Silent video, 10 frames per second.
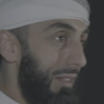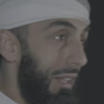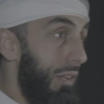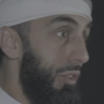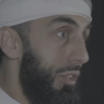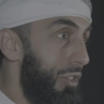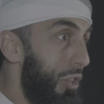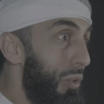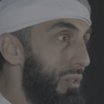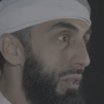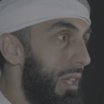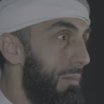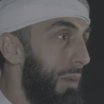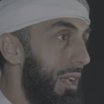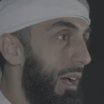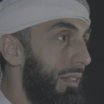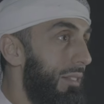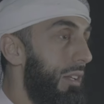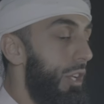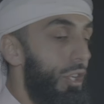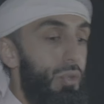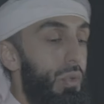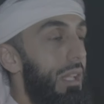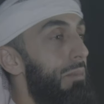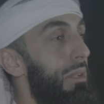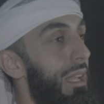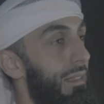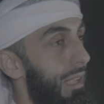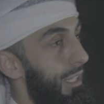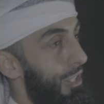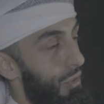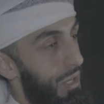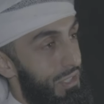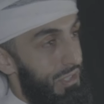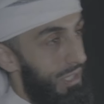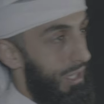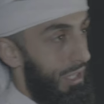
delivered news to them by night, to eliminate any trace